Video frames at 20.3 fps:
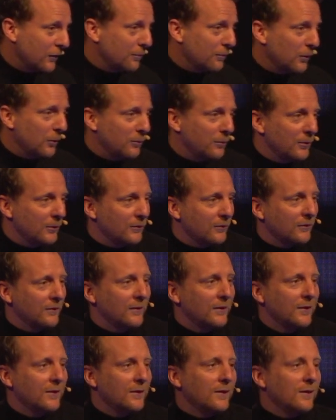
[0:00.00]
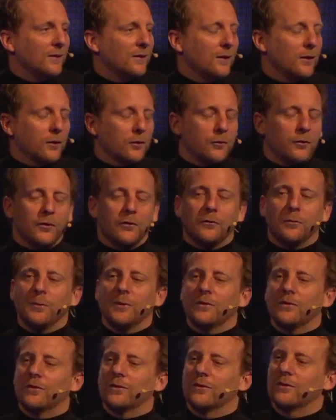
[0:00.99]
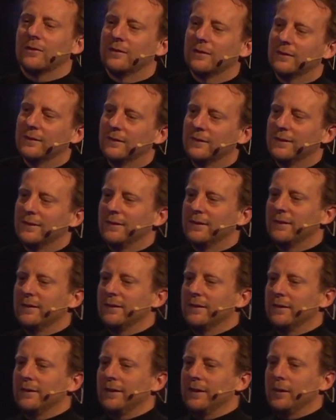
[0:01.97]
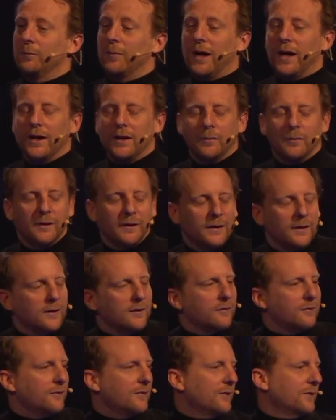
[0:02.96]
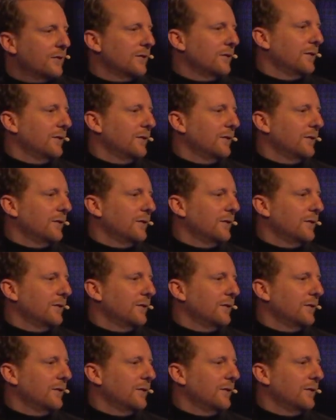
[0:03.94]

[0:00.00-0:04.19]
moment on Christmas, You buy them a gift.